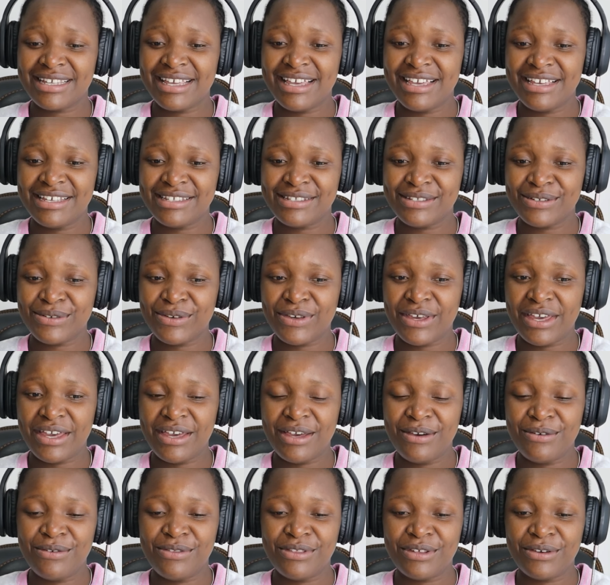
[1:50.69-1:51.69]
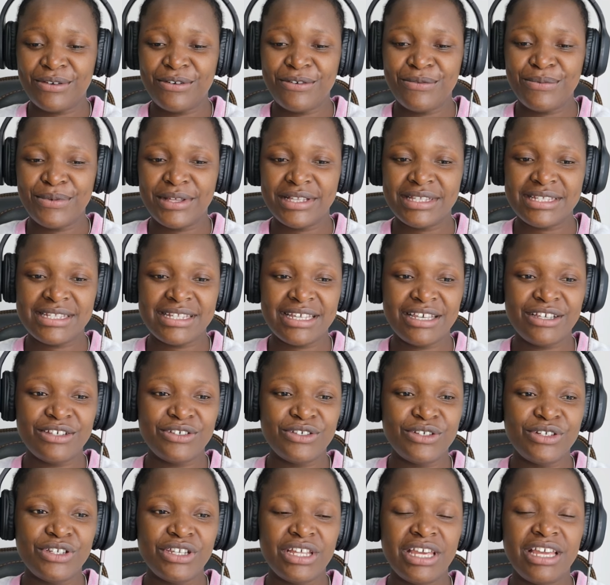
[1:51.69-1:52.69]
is, okay, on the comment
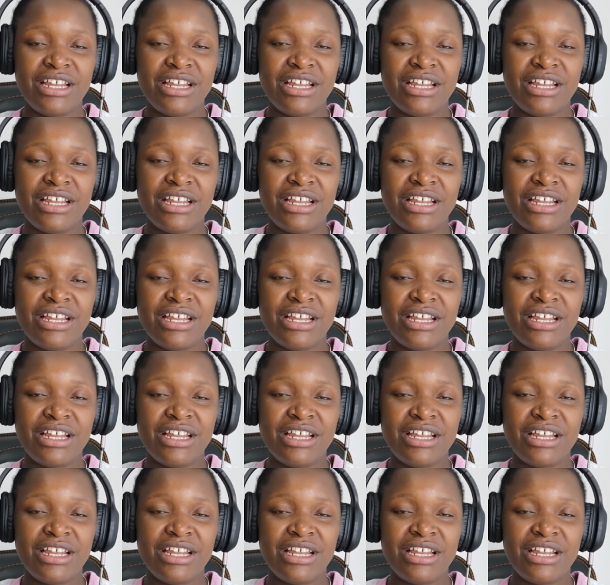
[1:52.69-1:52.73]
section.